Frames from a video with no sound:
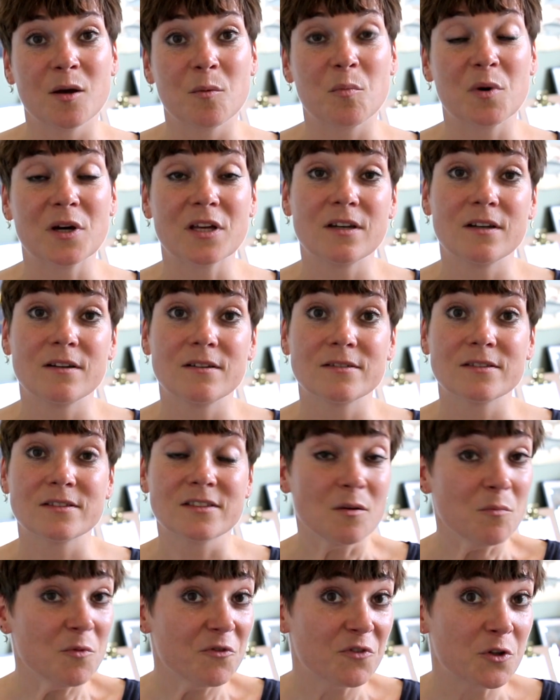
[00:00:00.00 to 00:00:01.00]
But
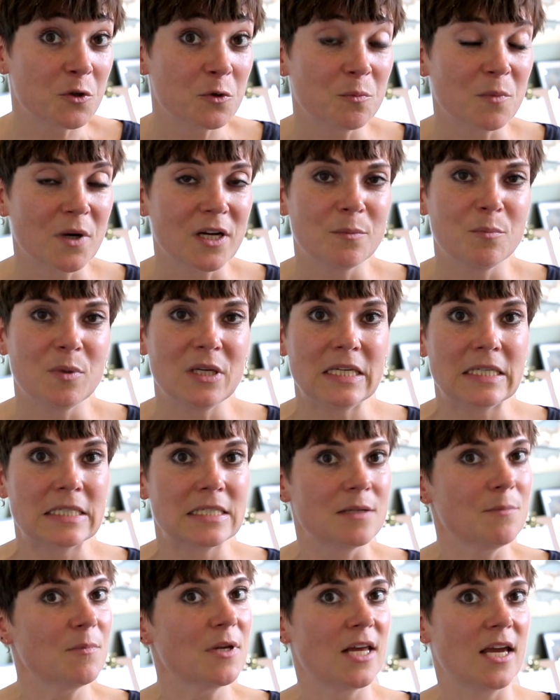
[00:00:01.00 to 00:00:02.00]
some of you might be
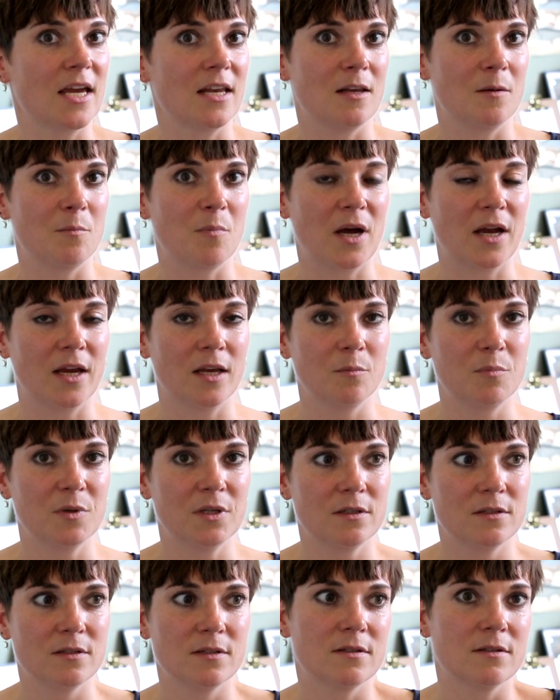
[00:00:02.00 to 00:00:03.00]
intimidated by it
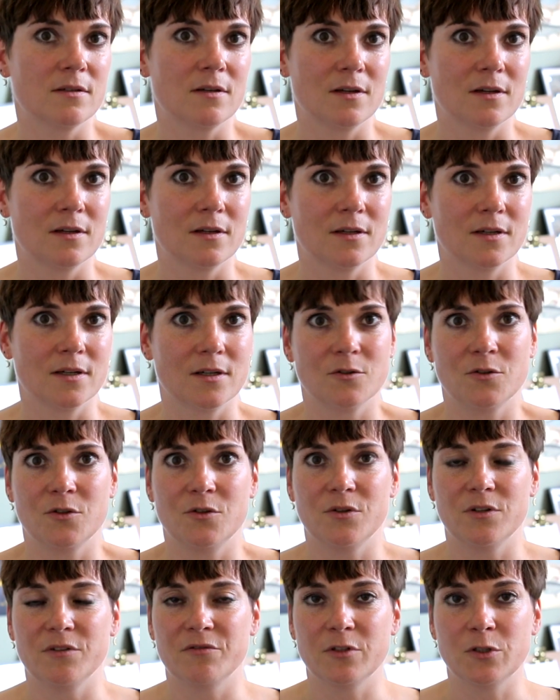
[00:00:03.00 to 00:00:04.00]
because how do
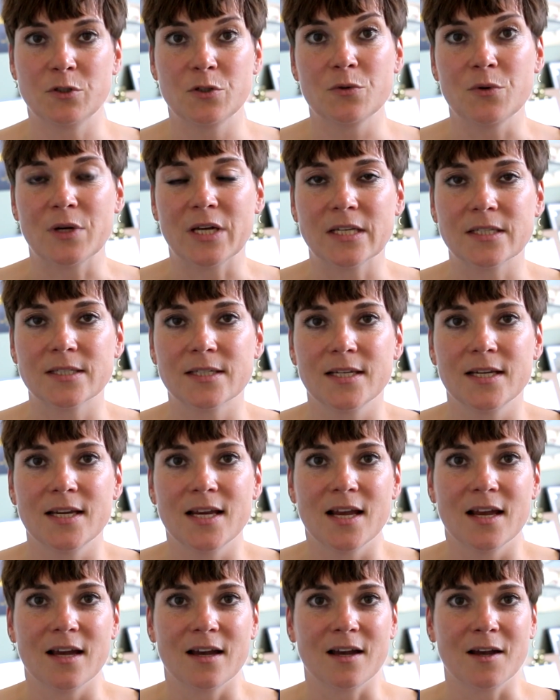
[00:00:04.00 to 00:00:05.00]
you even do it?
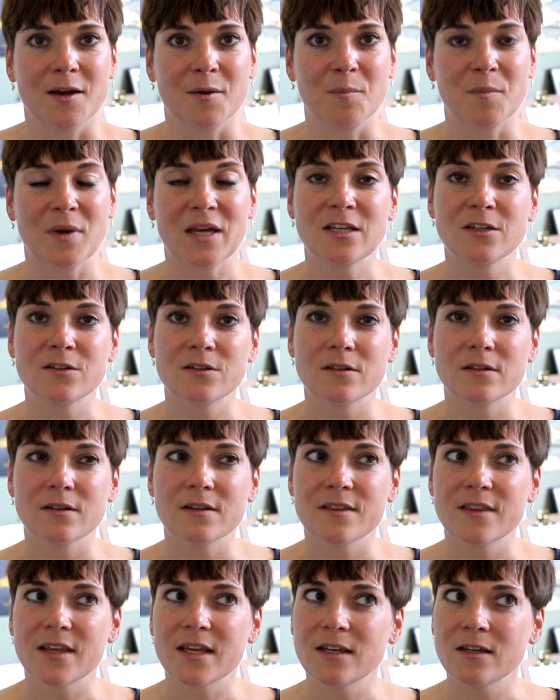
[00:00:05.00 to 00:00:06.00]
And
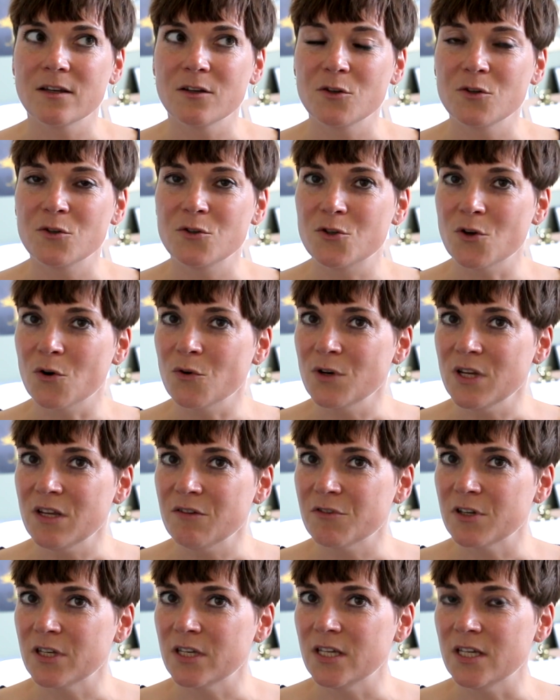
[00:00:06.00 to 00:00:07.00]
then you don't
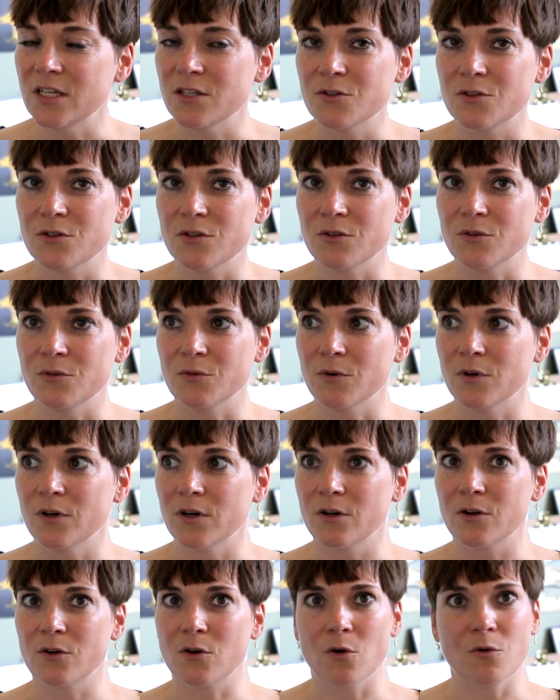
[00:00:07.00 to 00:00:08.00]
even need to
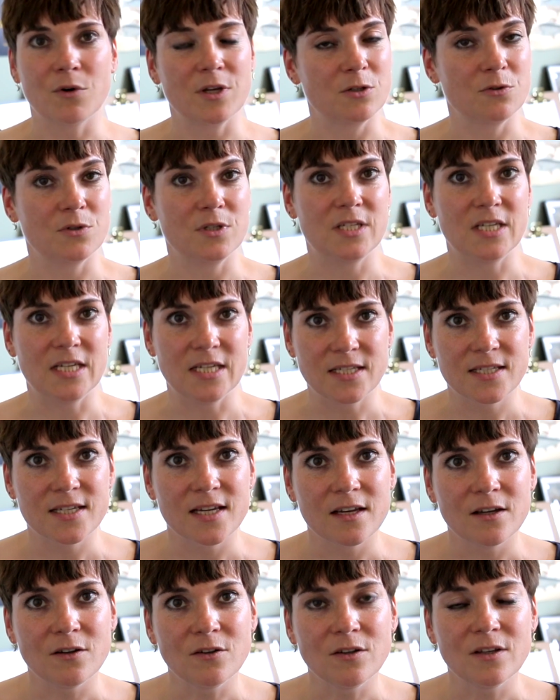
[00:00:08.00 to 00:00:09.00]
go into
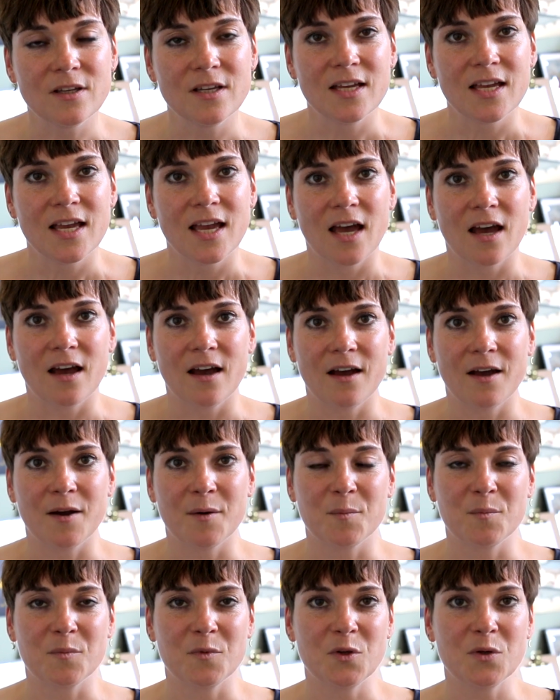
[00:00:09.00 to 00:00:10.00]
detail.
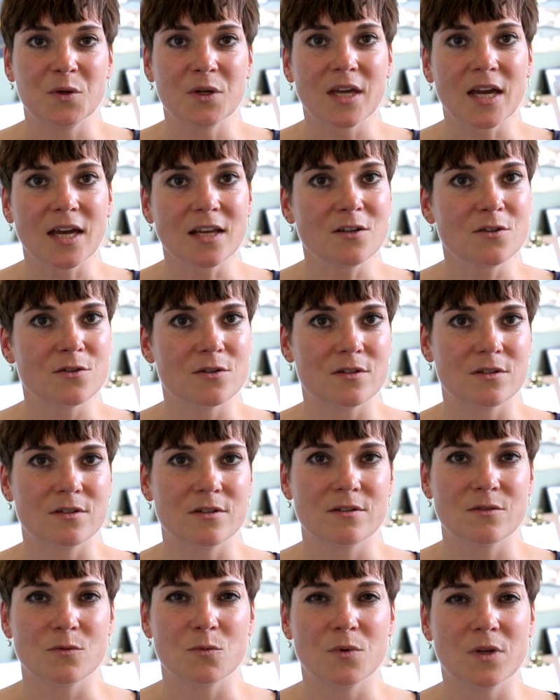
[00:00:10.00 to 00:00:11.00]
You can
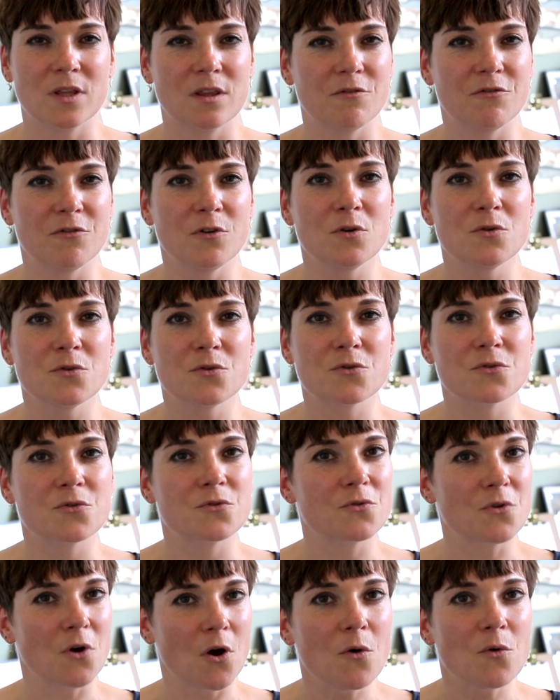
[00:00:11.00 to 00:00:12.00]
just, with a few
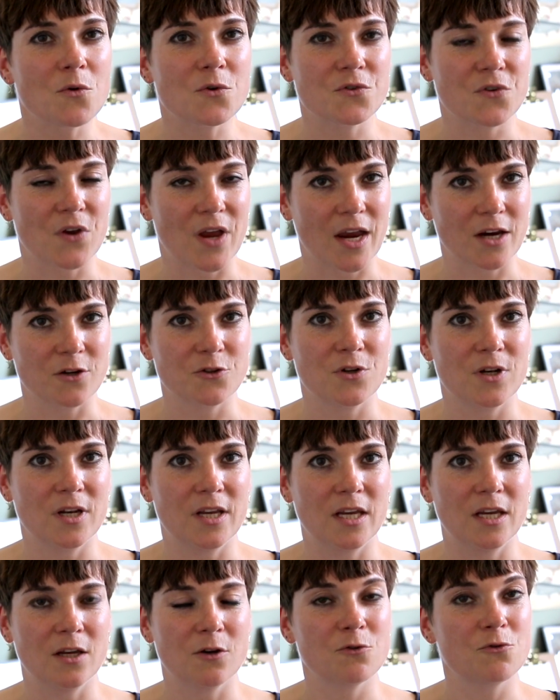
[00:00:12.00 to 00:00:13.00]
strokes,
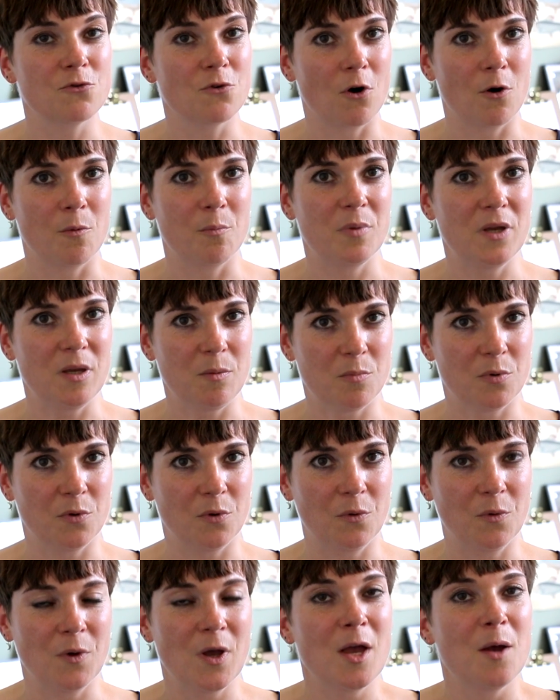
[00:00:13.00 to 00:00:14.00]
actually draw
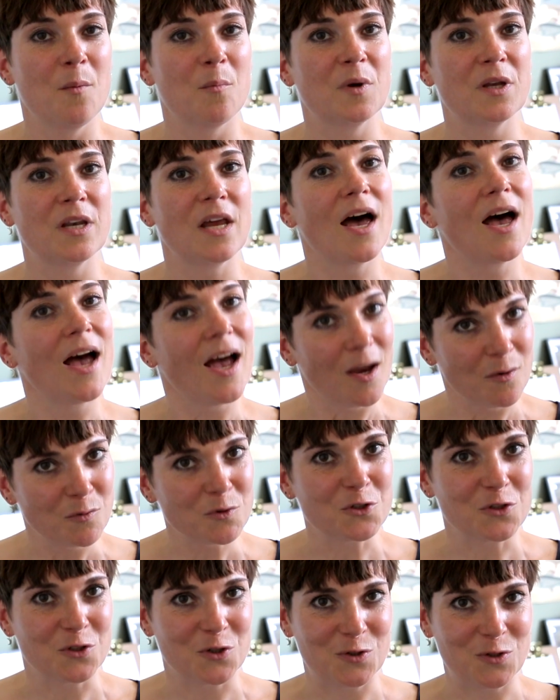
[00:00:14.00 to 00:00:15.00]
people. But I
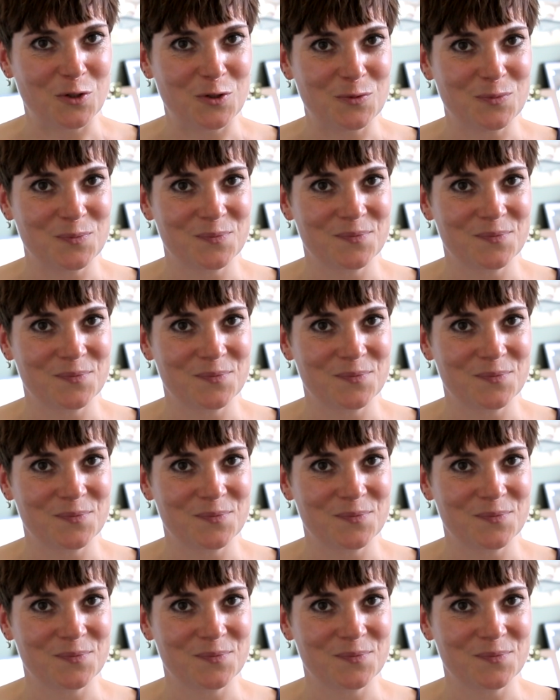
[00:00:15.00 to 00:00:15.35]
will show you.